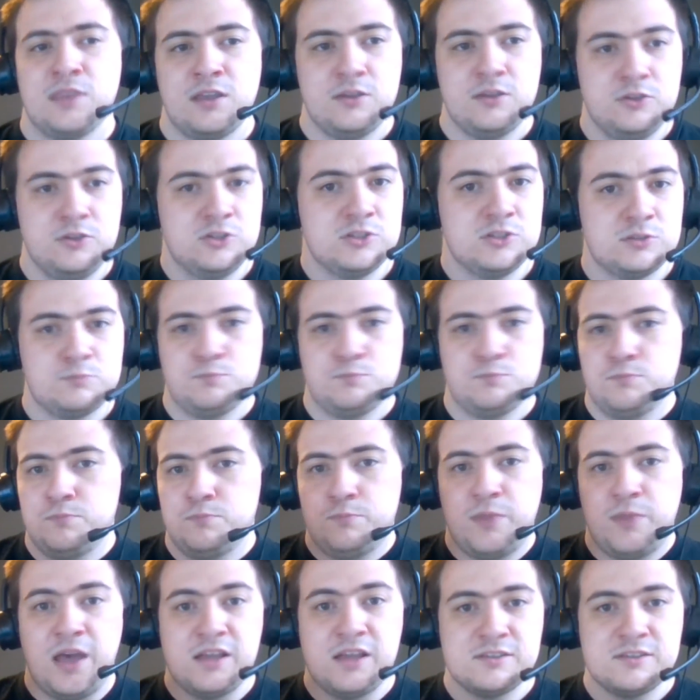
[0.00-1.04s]
You just
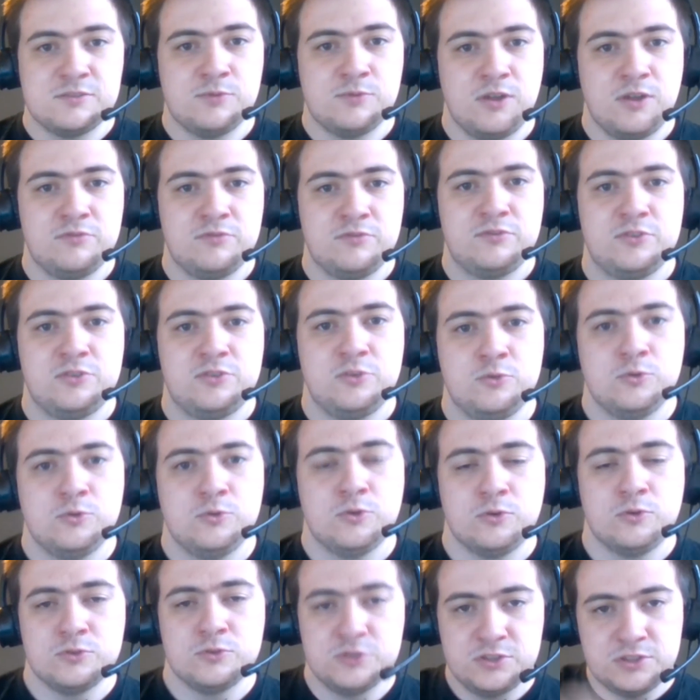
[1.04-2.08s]
passed off 2
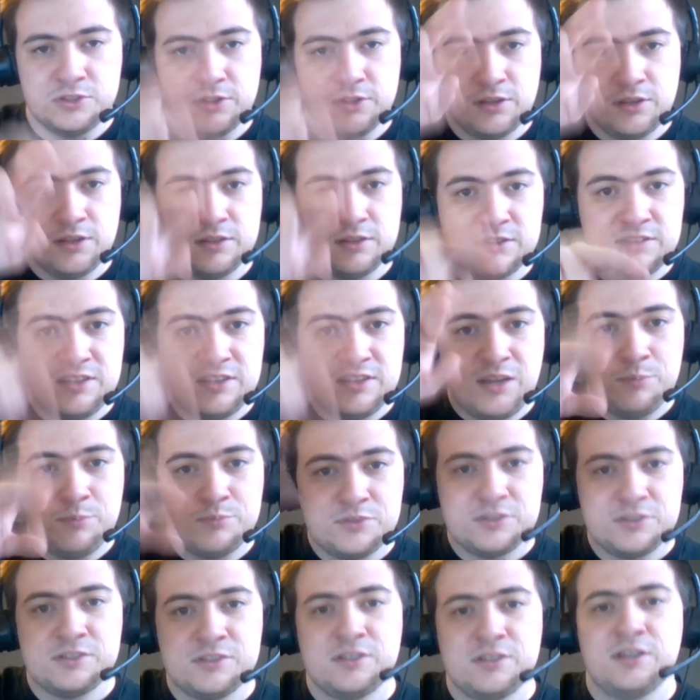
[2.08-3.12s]
goals. The
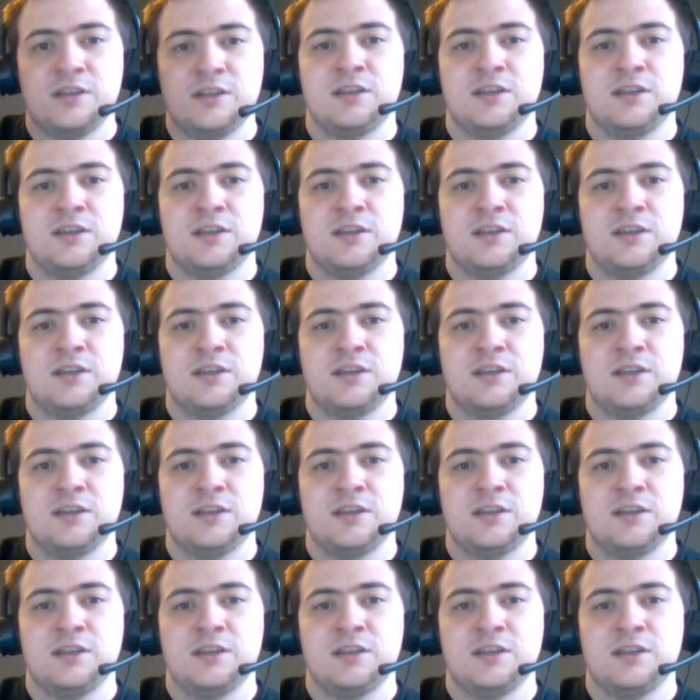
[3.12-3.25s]
steps.